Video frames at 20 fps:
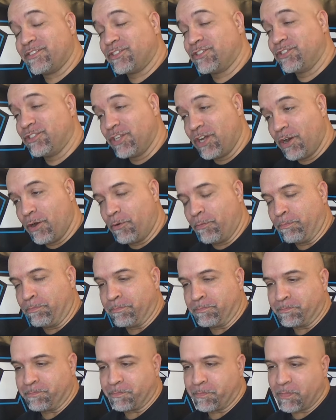So,
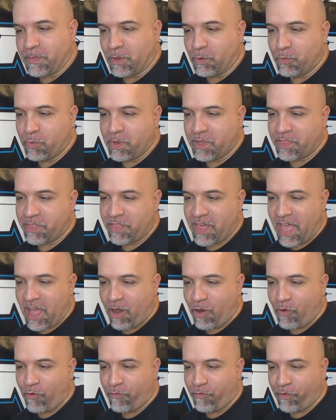
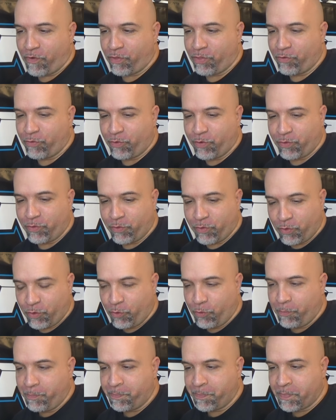without further
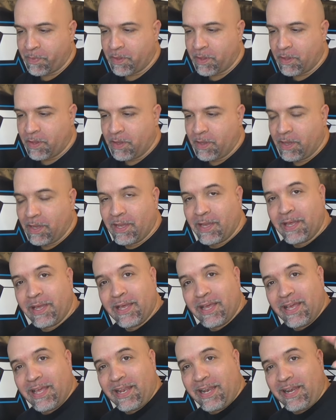ado,
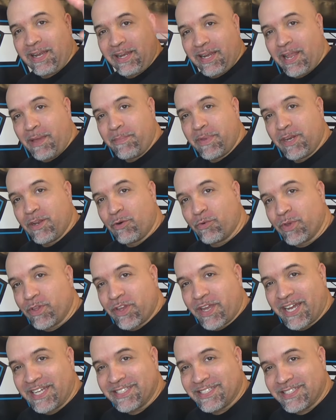let me know what you
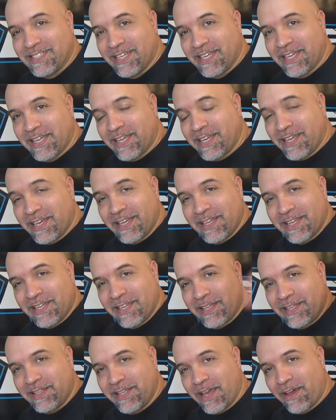guys think
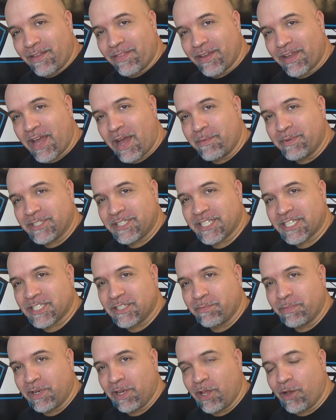down in the comment
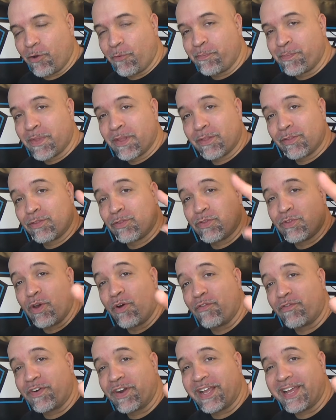section below.
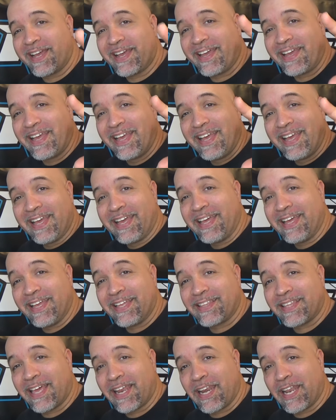Don't forget,
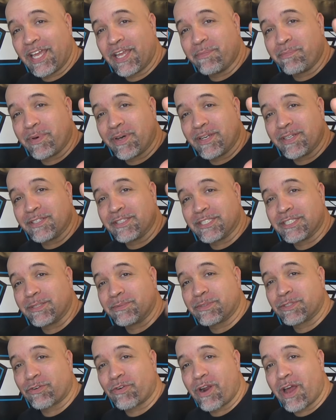hit that like button,
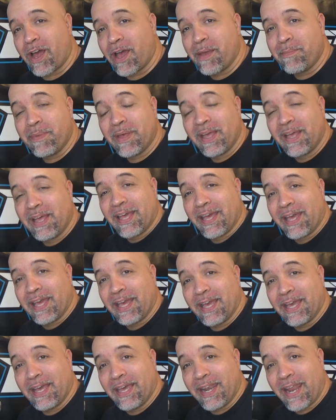subscribe,
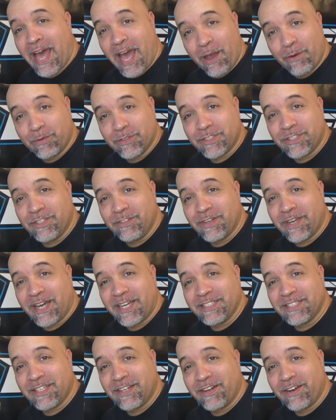and I will see you
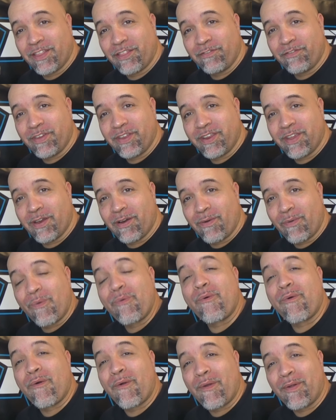guys in another video.
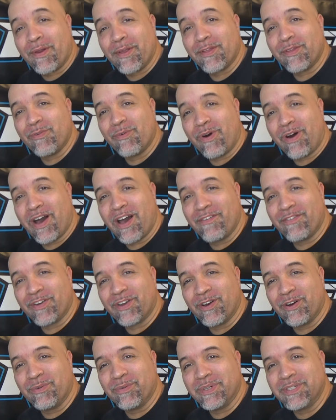You all have a
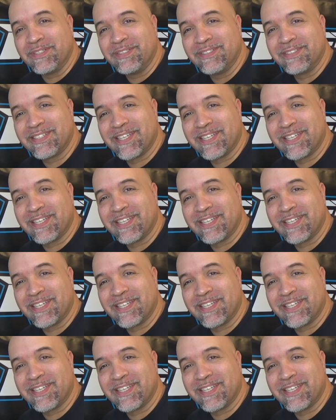good one.